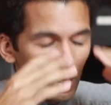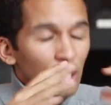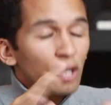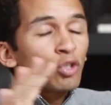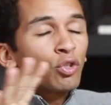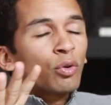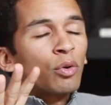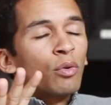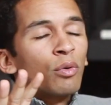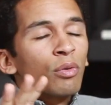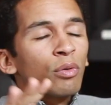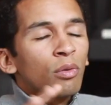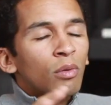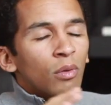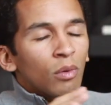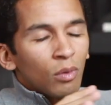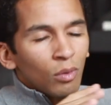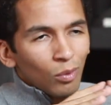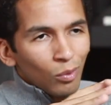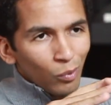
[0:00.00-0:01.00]
in truth,
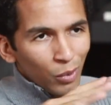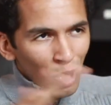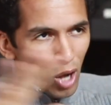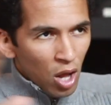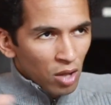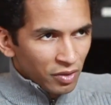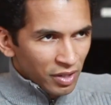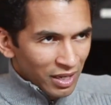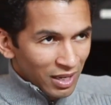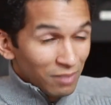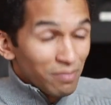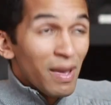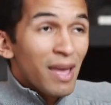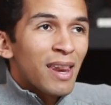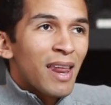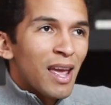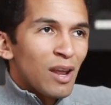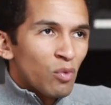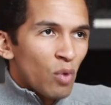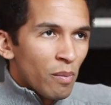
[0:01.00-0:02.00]
we all need it, men
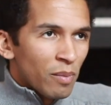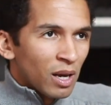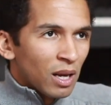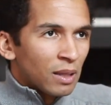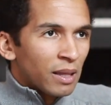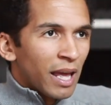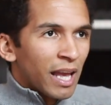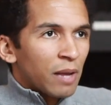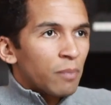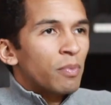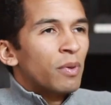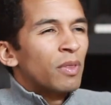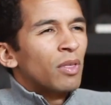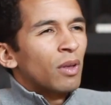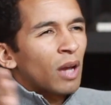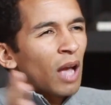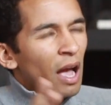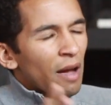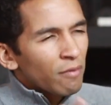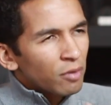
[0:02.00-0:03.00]
and women alike, but the
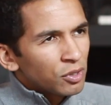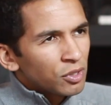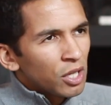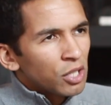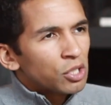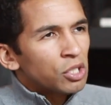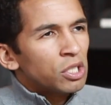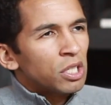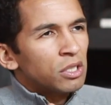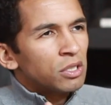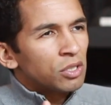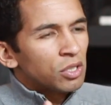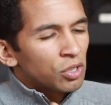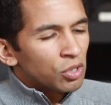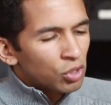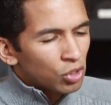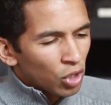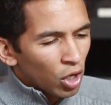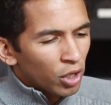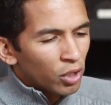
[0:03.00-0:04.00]
conversation needs to
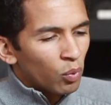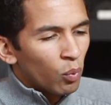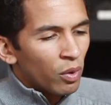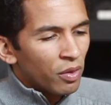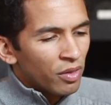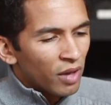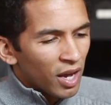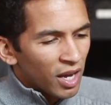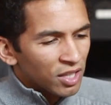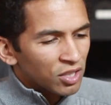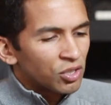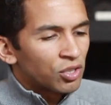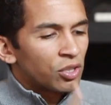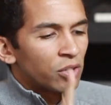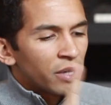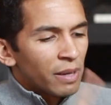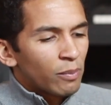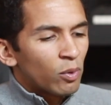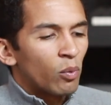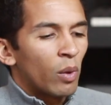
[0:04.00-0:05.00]
start with us. So
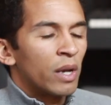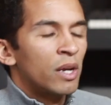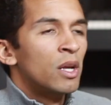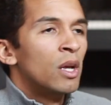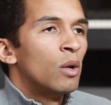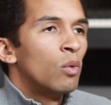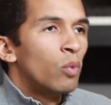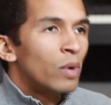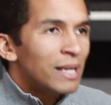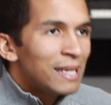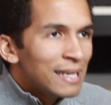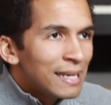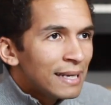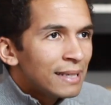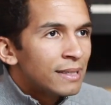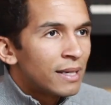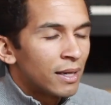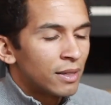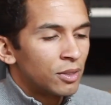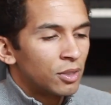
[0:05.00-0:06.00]
number one, we need
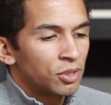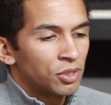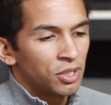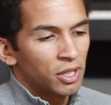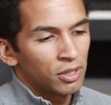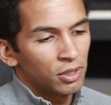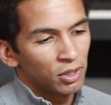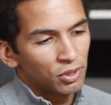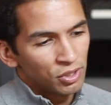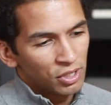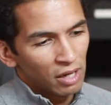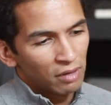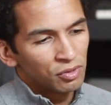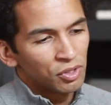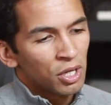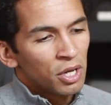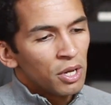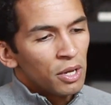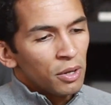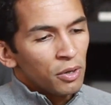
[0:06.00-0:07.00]
to understand ourselves.
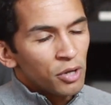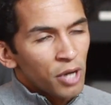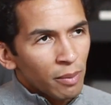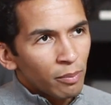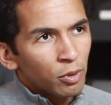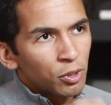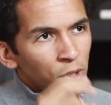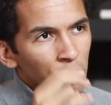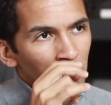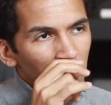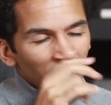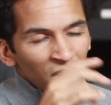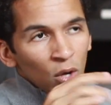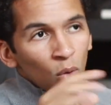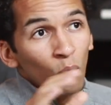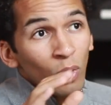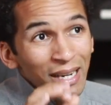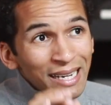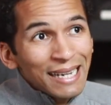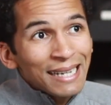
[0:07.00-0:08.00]
Number two,
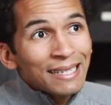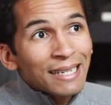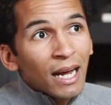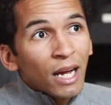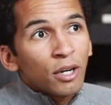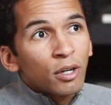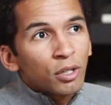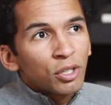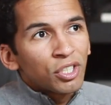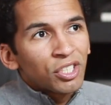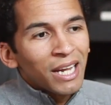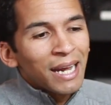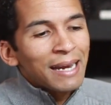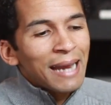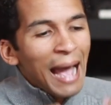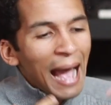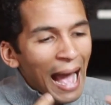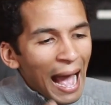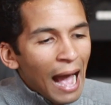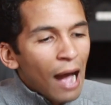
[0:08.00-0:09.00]
we need to understand
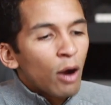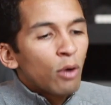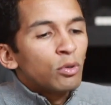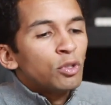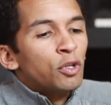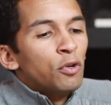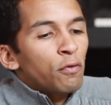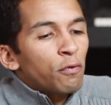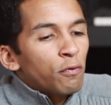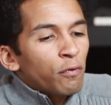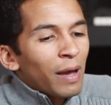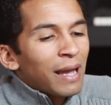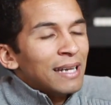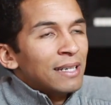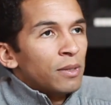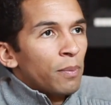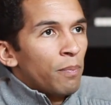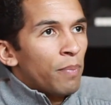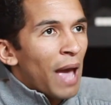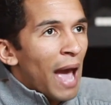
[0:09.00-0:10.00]
how to fight
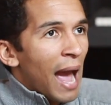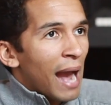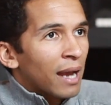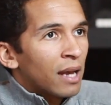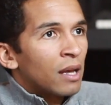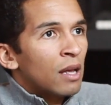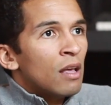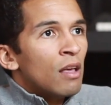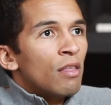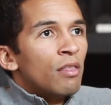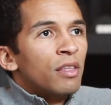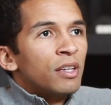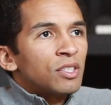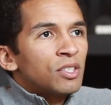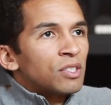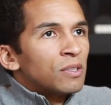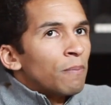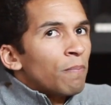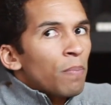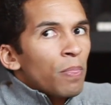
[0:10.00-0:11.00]
back.
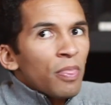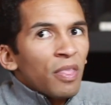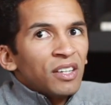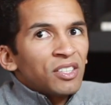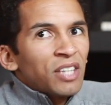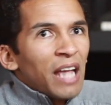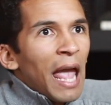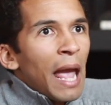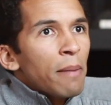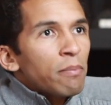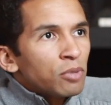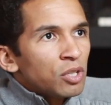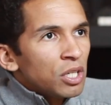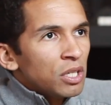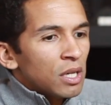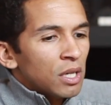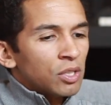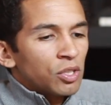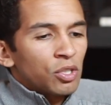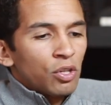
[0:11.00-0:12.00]
This
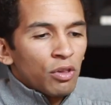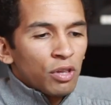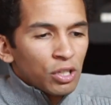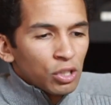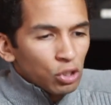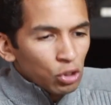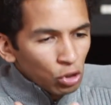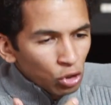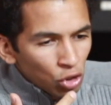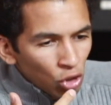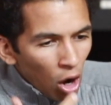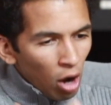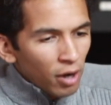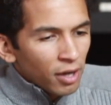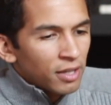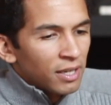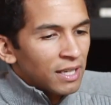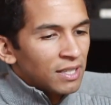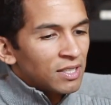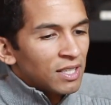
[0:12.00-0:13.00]
emptiness, this
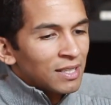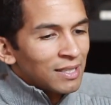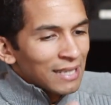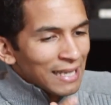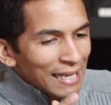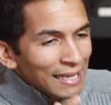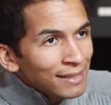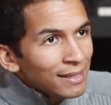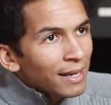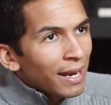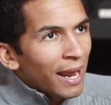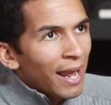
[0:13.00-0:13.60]
darkness is easy to